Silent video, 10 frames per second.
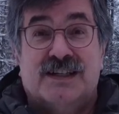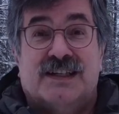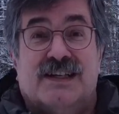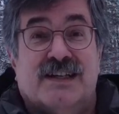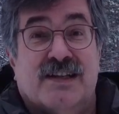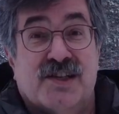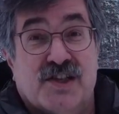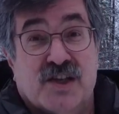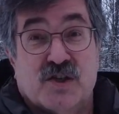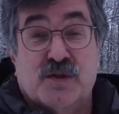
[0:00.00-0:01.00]
the
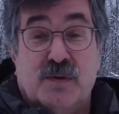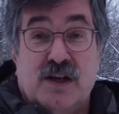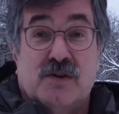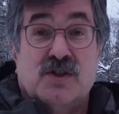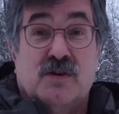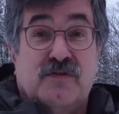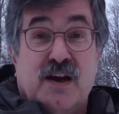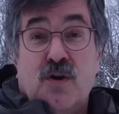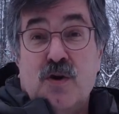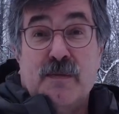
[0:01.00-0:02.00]
sensors below. So if I
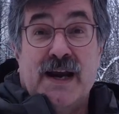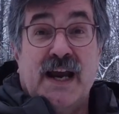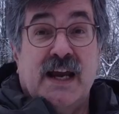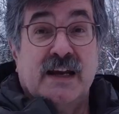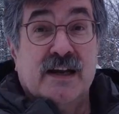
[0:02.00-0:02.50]
hold my hand